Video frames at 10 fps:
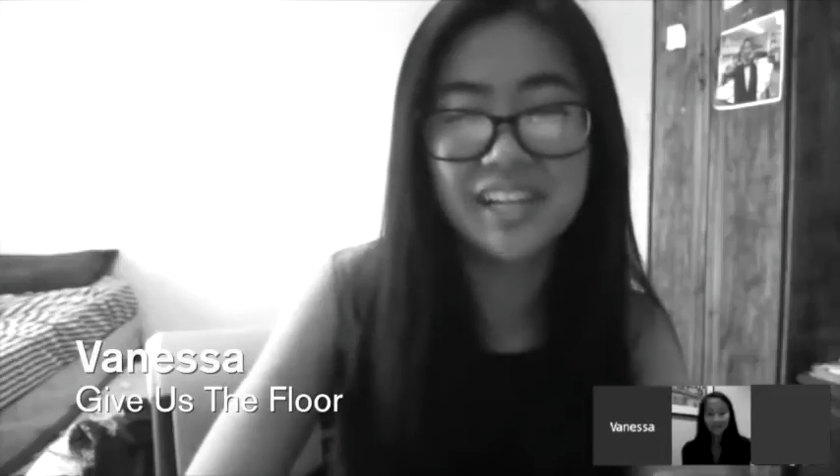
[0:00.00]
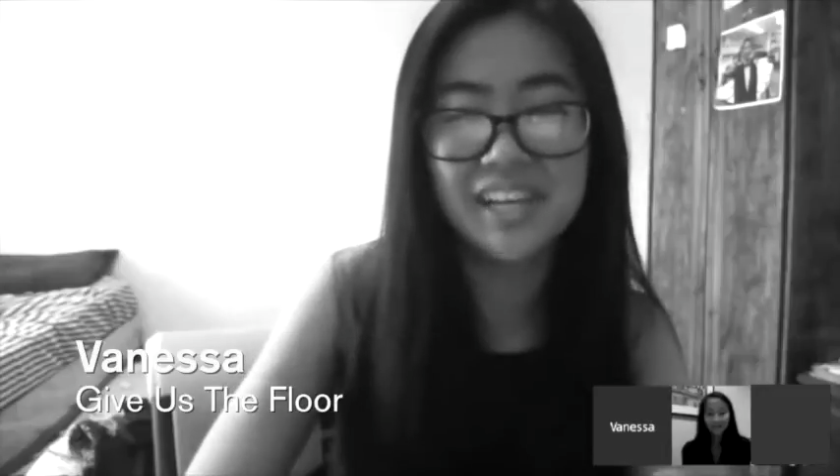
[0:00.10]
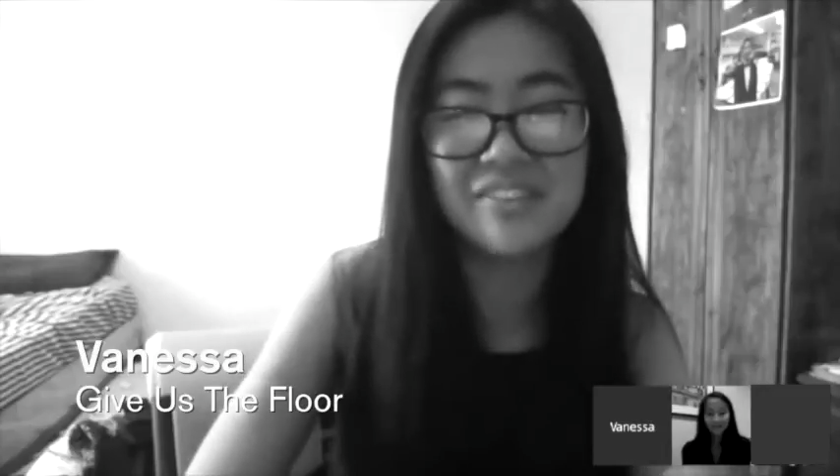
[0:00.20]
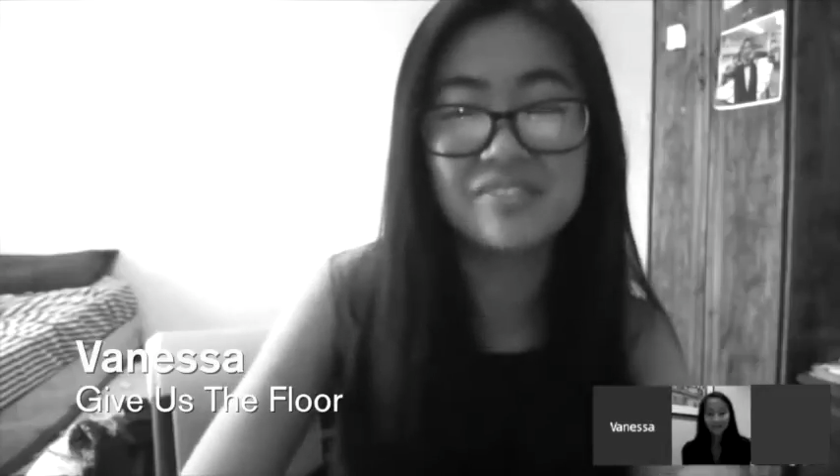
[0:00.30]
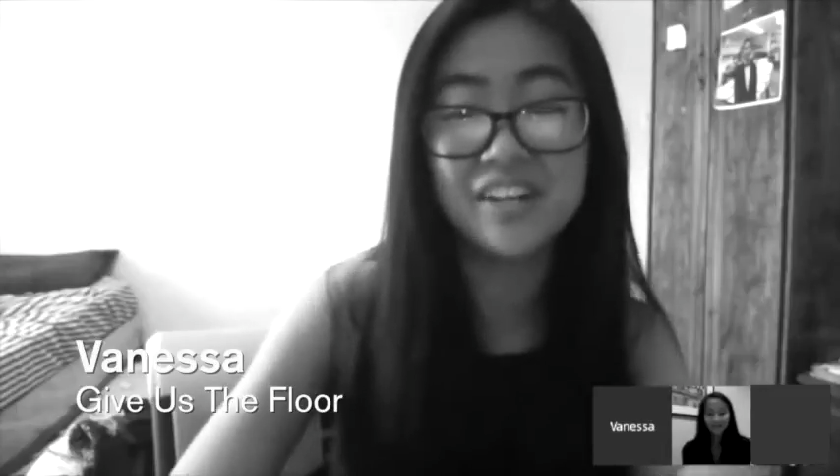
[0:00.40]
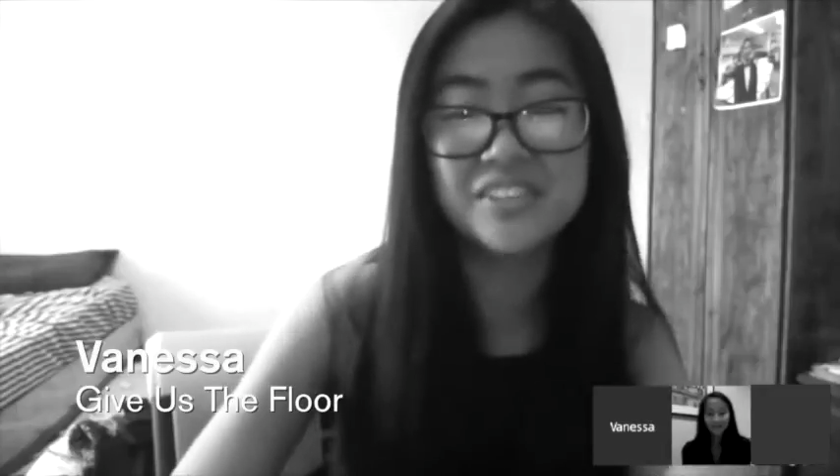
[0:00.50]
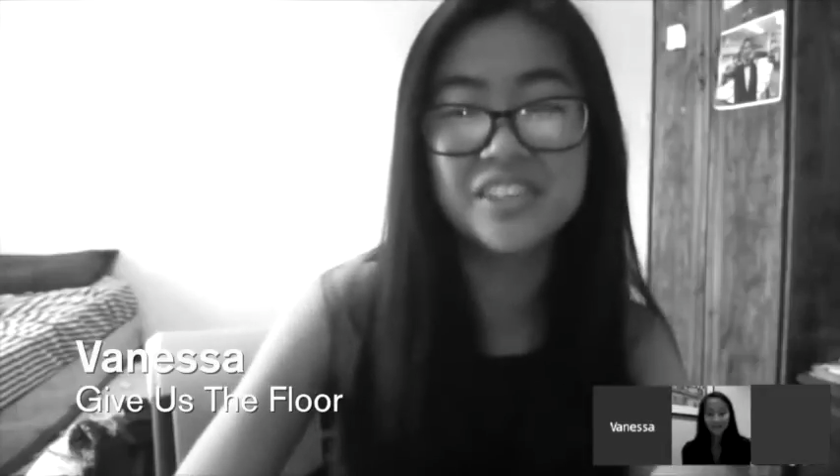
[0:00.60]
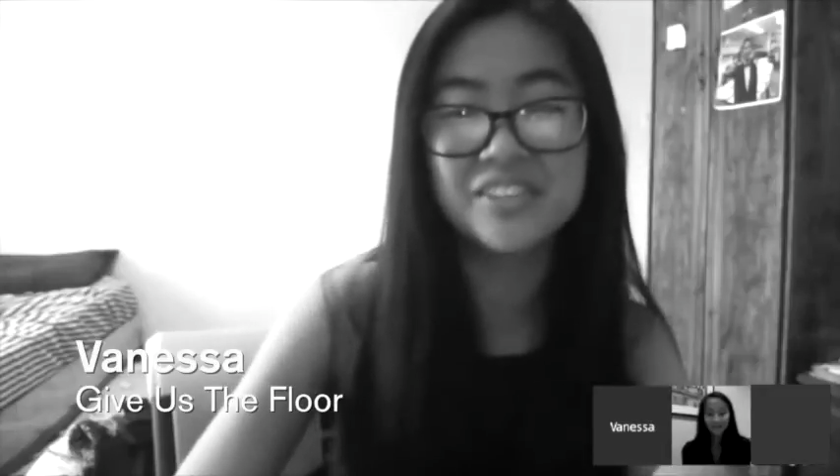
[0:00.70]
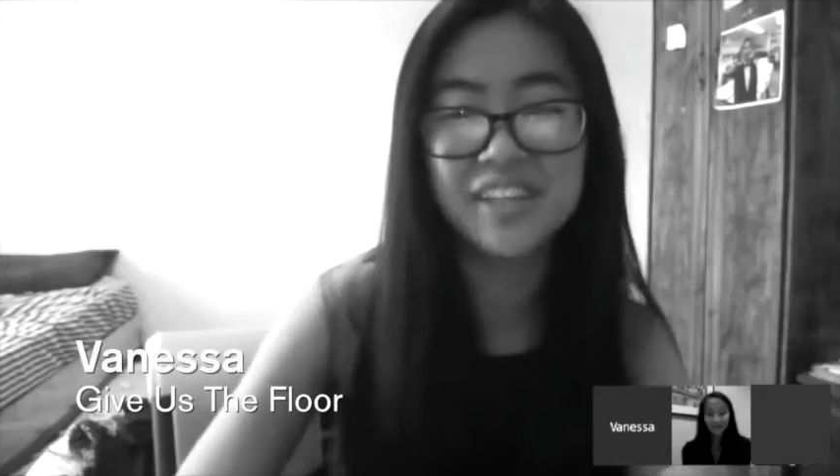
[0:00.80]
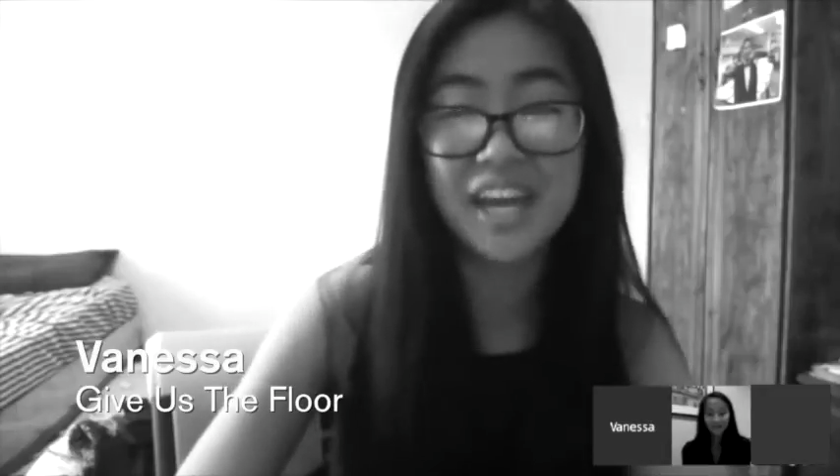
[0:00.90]
and founder of
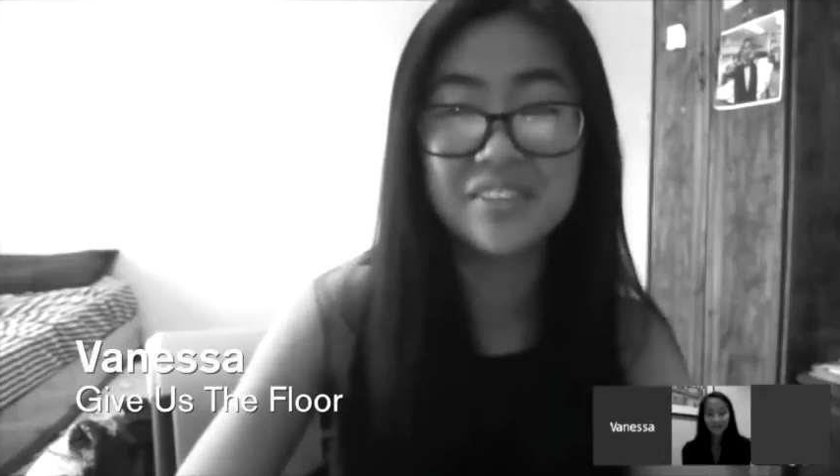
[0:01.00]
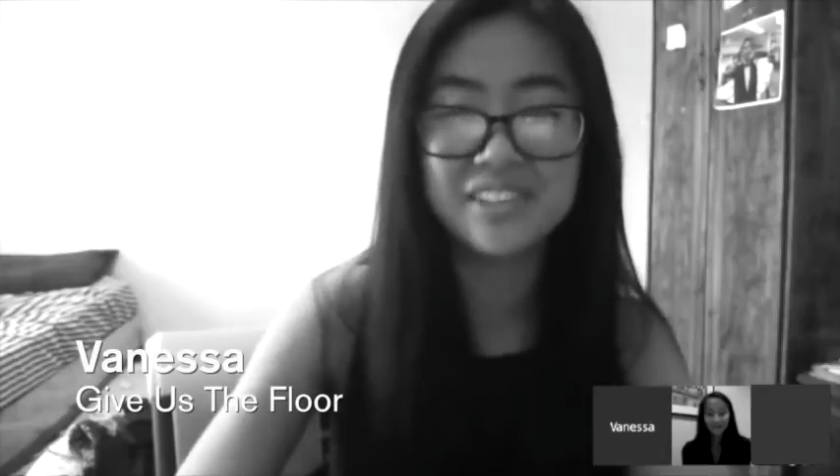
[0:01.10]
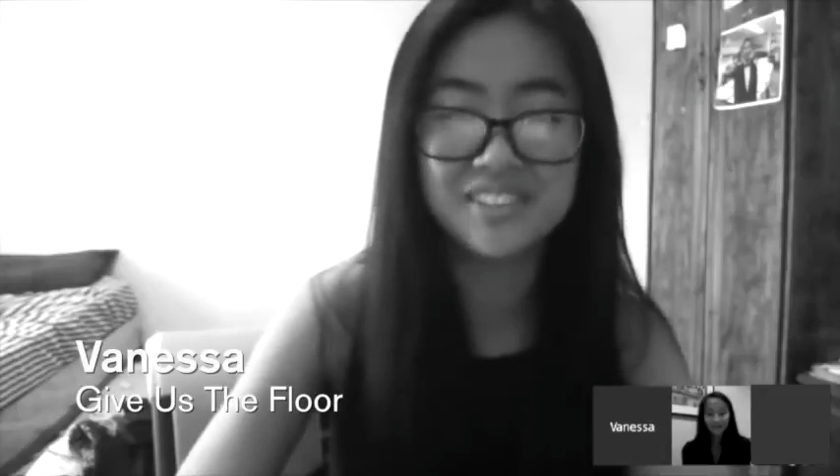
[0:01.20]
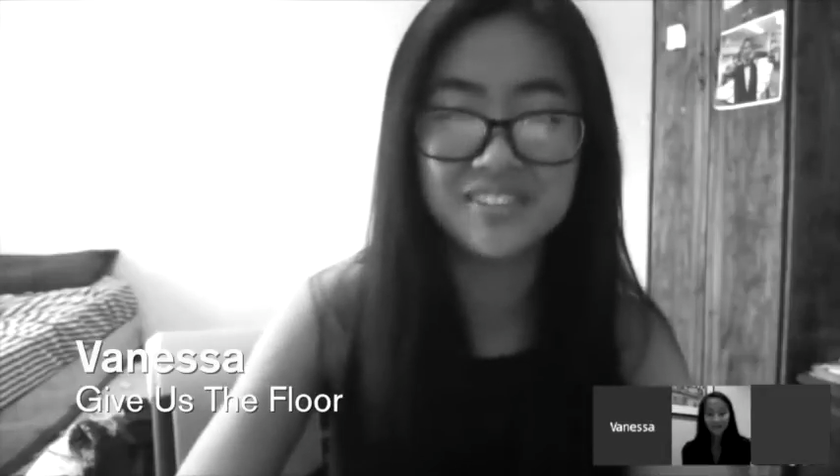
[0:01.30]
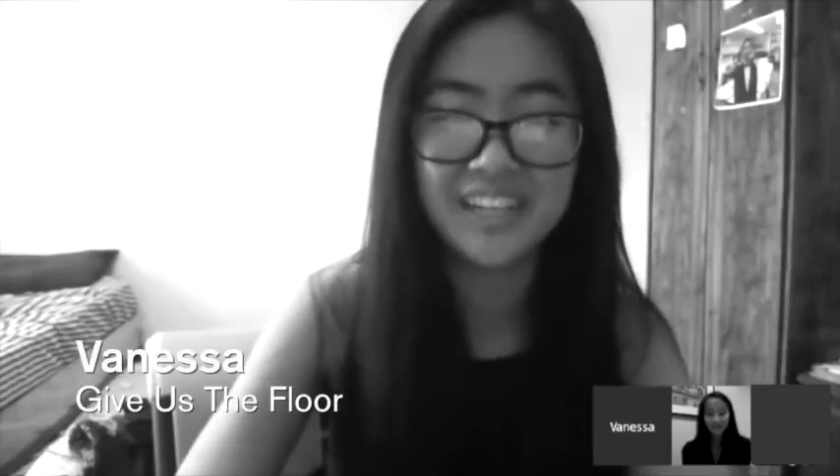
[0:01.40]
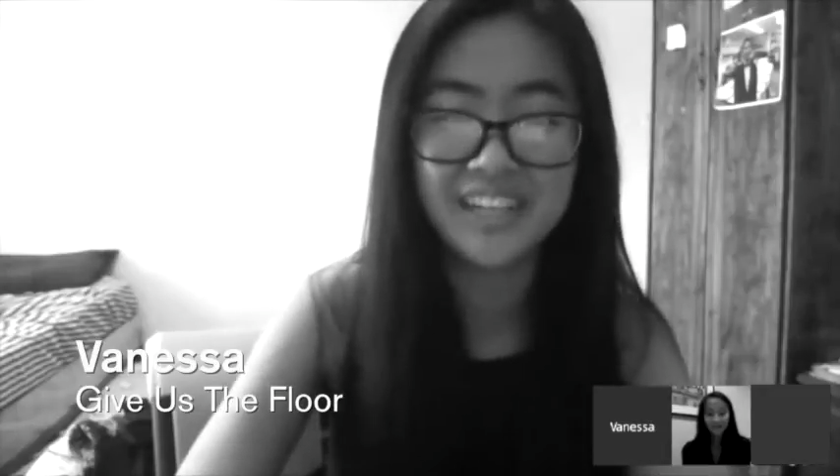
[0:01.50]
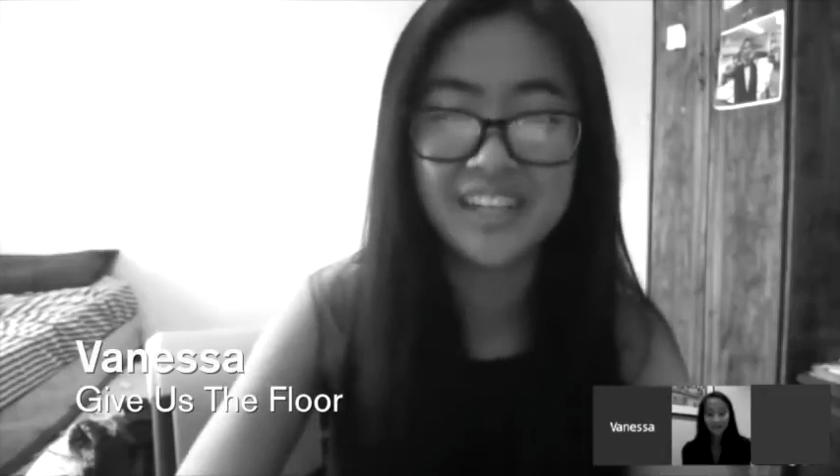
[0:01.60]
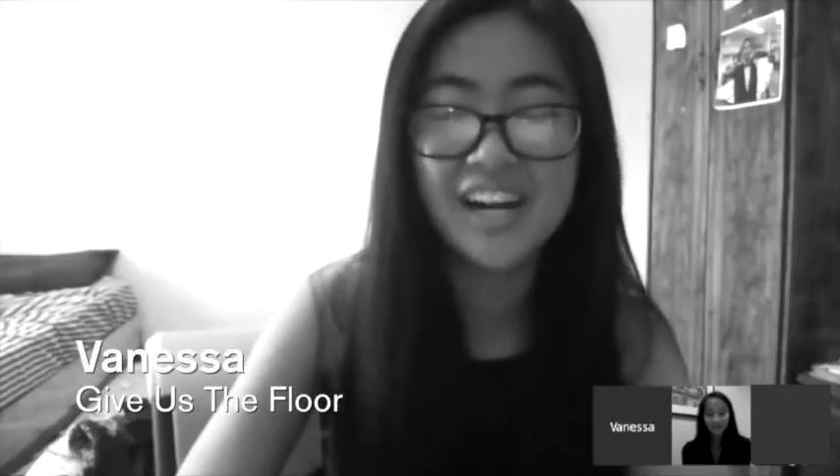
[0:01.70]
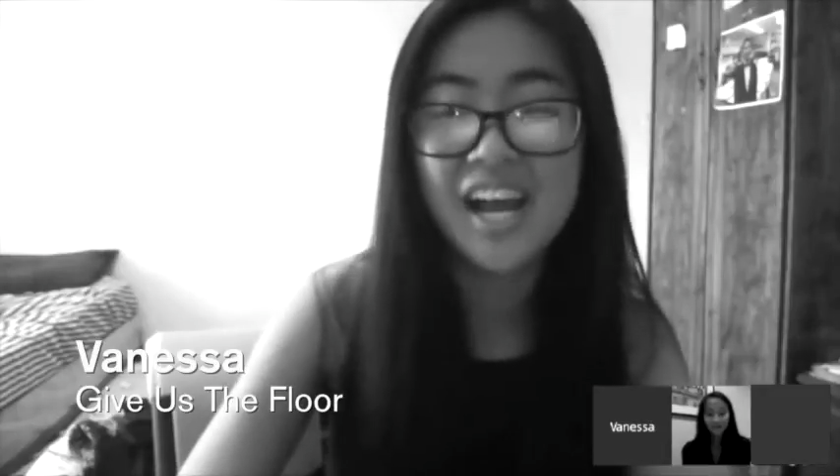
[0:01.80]
Camions of Care,